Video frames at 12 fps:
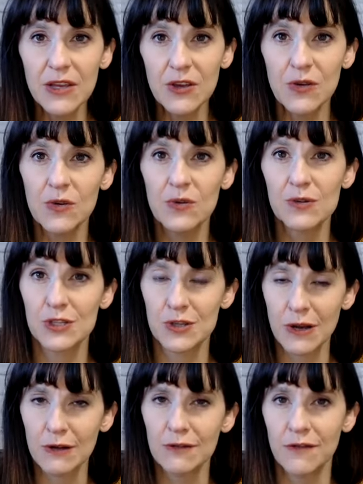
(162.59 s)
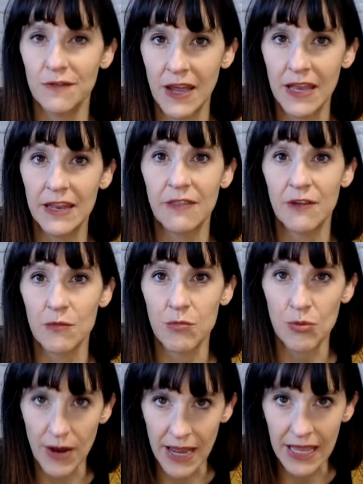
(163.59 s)
who struggled fighting their
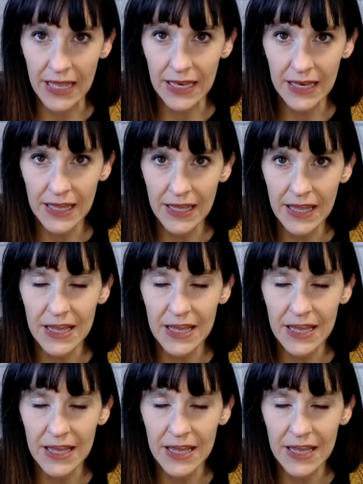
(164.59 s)
brain